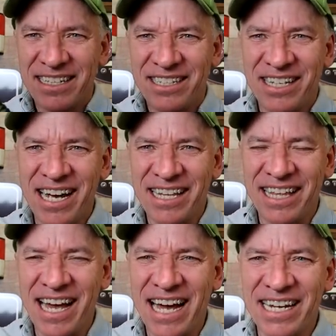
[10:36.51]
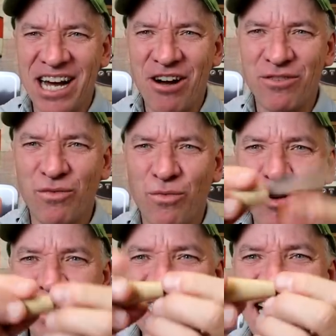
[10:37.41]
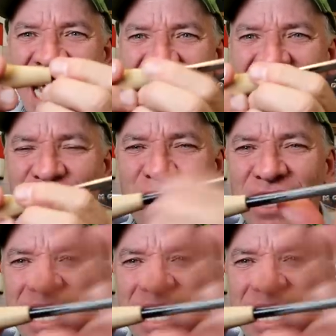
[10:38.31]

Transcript: Check that out. Wooden handle.